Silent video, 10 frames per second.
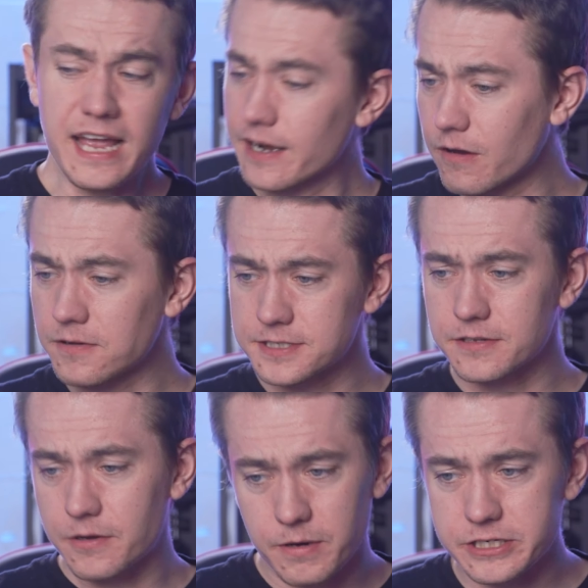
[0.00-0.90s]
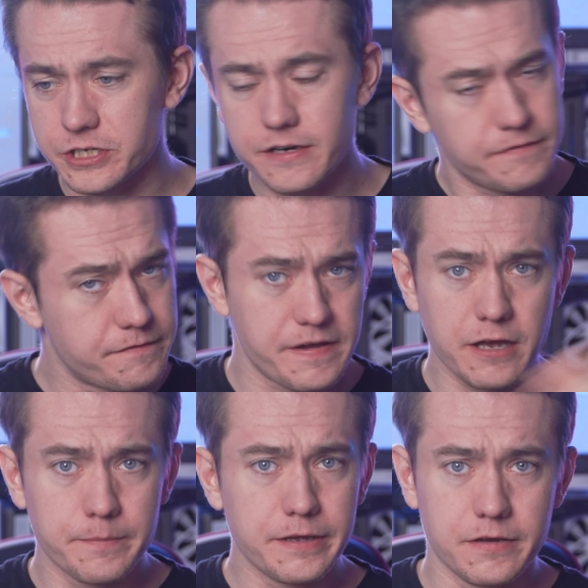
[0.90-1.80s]
And also the question of
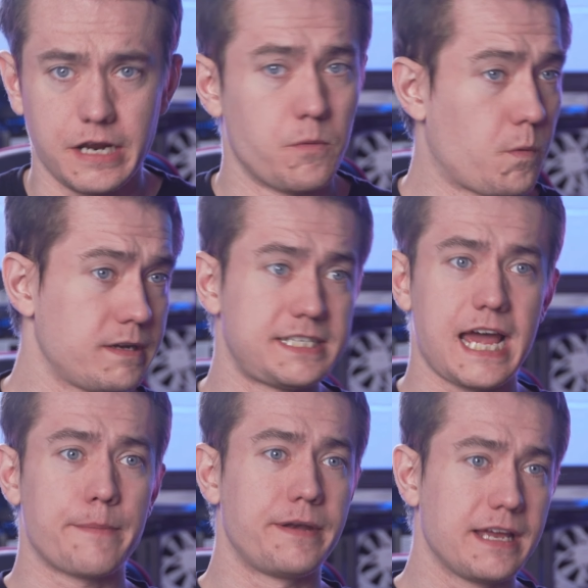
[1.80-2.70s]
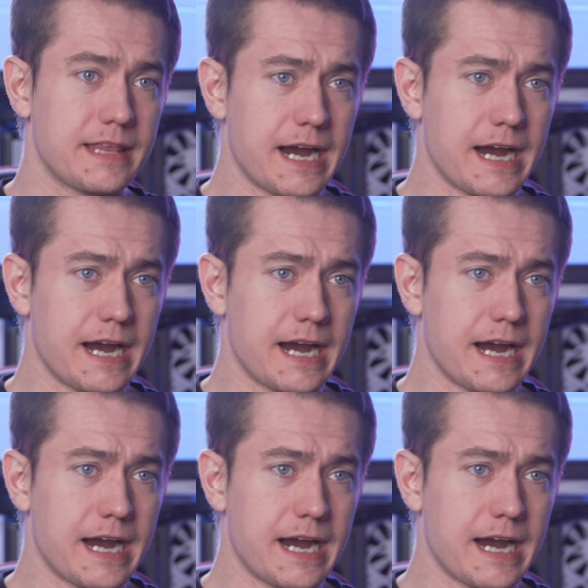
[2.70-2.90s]
availability. What's happening